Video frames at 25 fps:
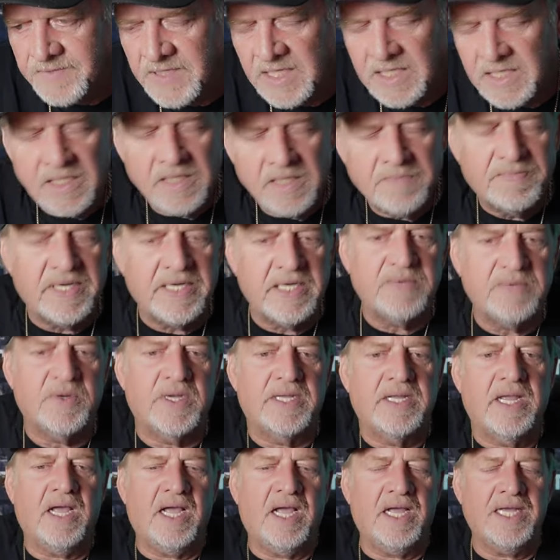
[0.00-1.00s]
But
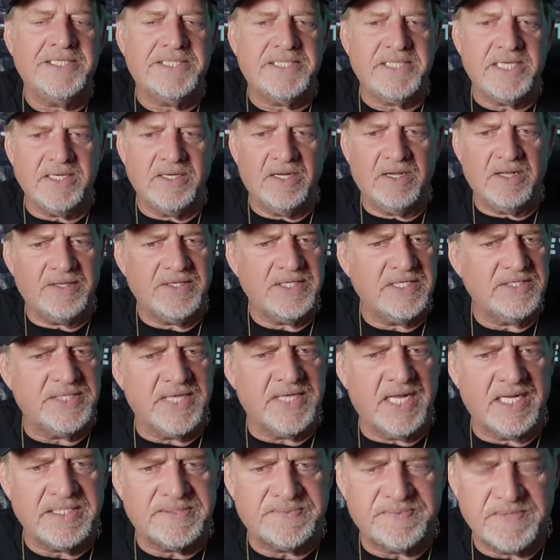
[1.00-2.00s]
anyway, I've seen all these
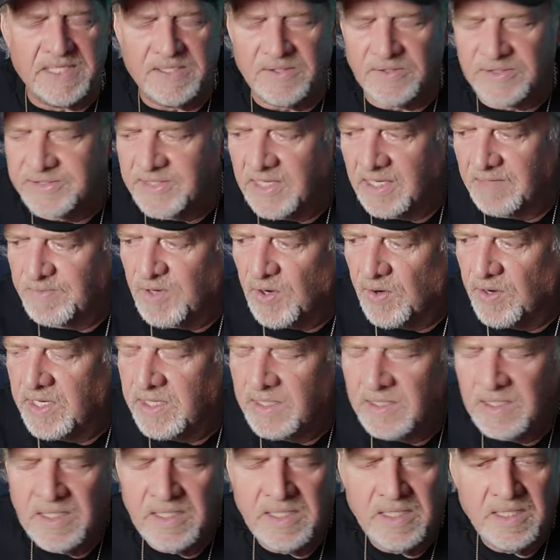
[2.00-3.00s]
nice vehicles, and I'm going,
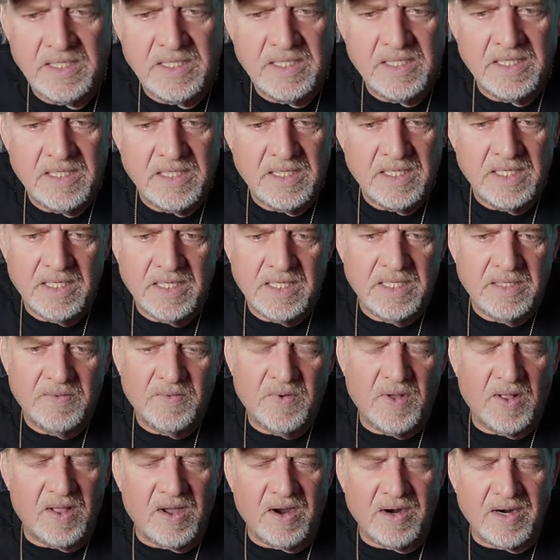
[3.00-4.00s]

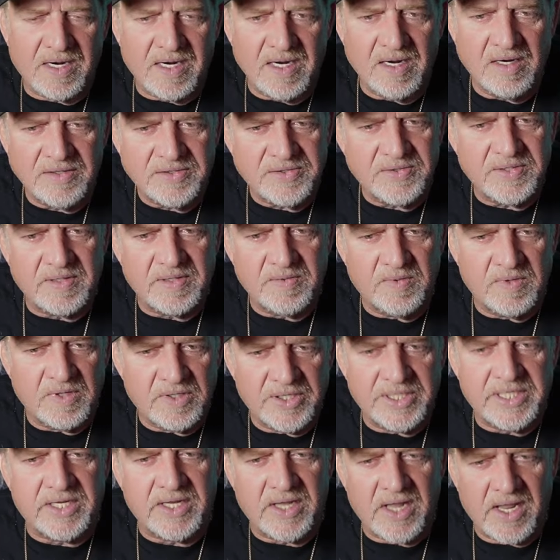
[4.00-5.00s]
well, our country really
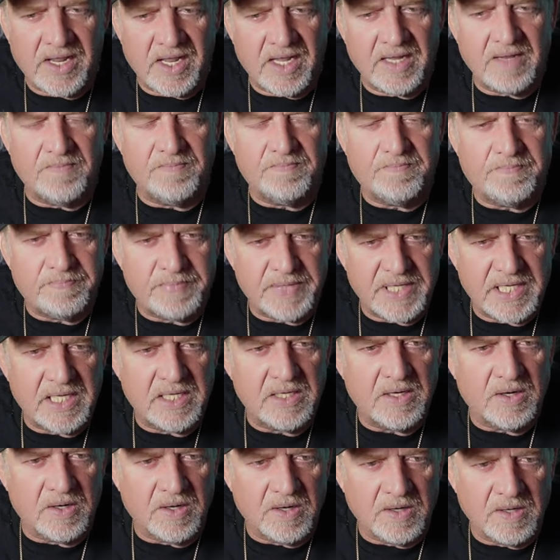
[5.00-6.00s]
can't be
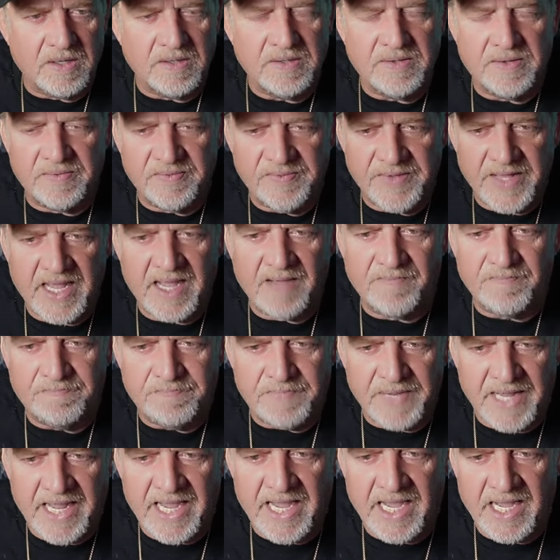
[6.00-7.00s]
hurting that
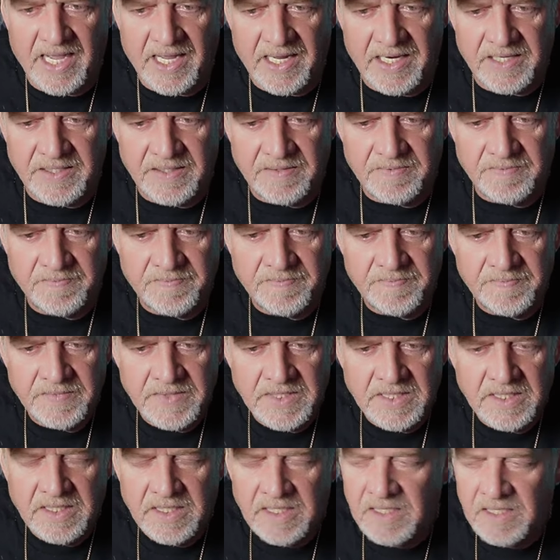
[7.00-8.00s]
bad,
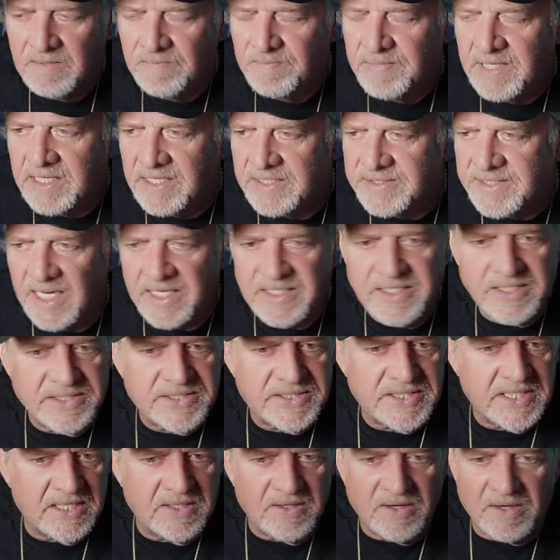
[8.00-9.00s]
because I just
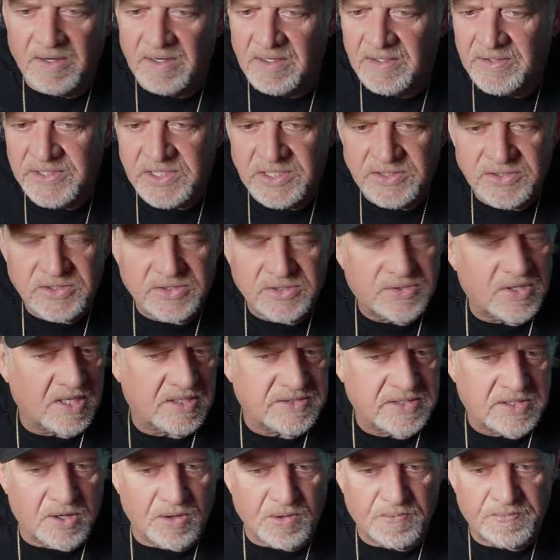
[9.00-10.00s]
seen all these trucks
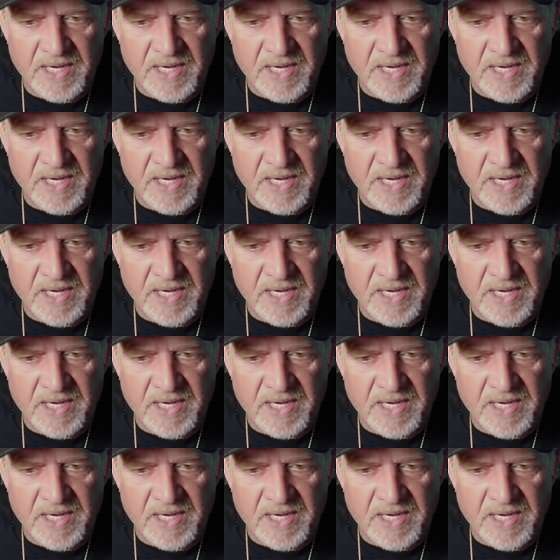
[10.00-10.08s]
go by,